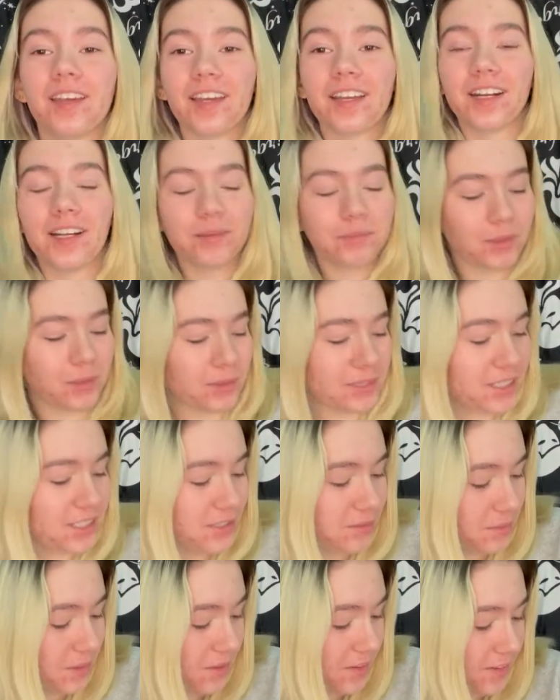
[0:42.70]
and I'm
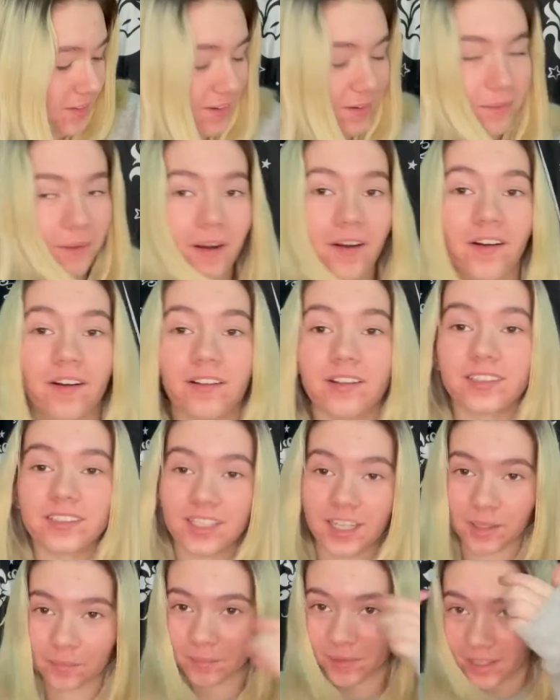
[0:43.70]
obsessed with it. I wear it all the
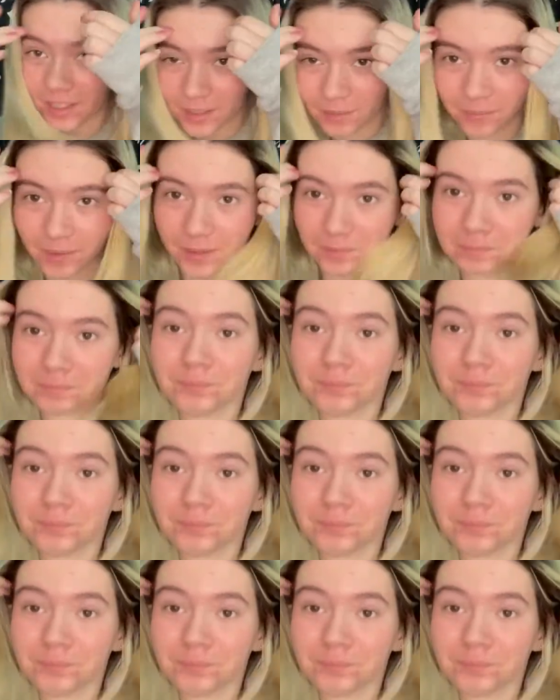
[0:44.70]
time. Anyway,